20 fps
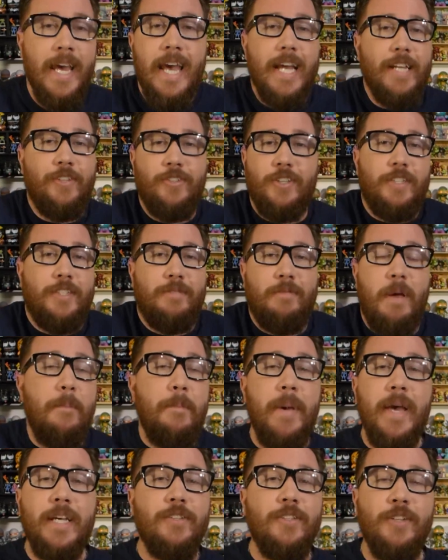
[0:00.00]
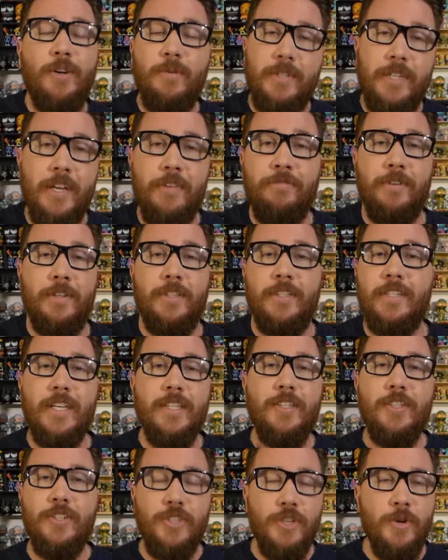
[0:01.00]
It makes no difference. It
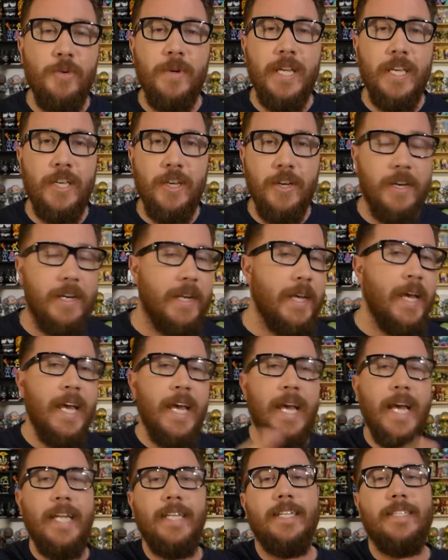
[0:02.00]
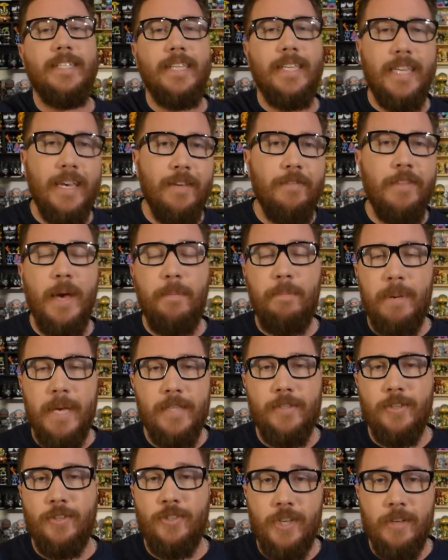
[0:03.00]
doesn't do any good. It doesn't give that
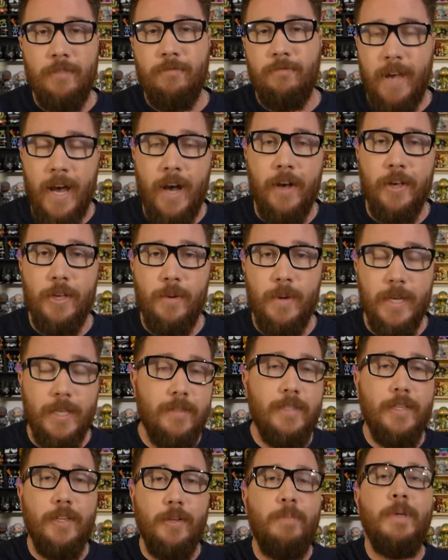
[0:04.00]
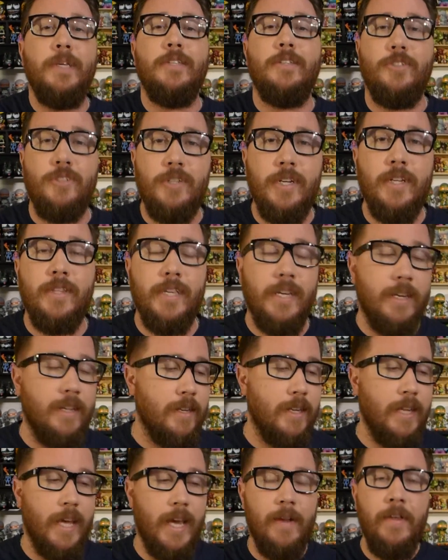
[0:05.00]
piece of shit value. It's still a piece of shit at the end
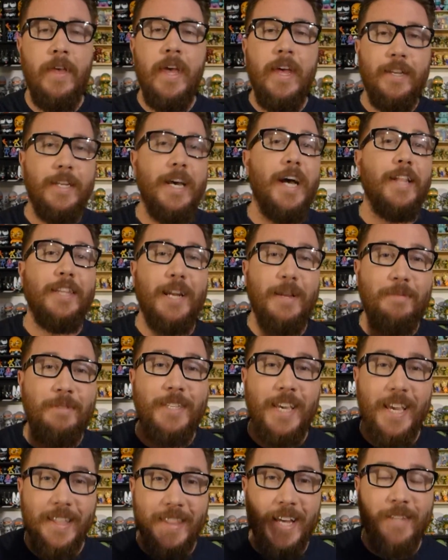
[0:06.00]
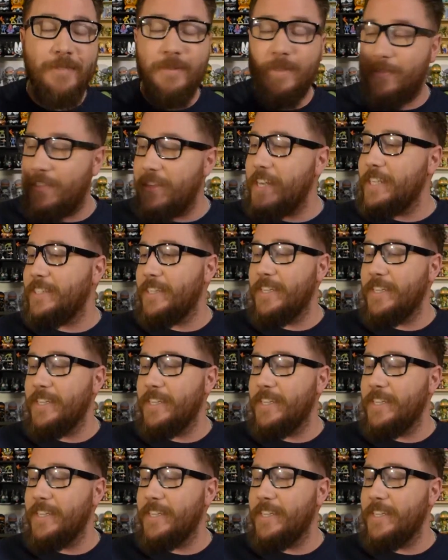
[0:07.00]
of the day. Not that I'm saying that's what this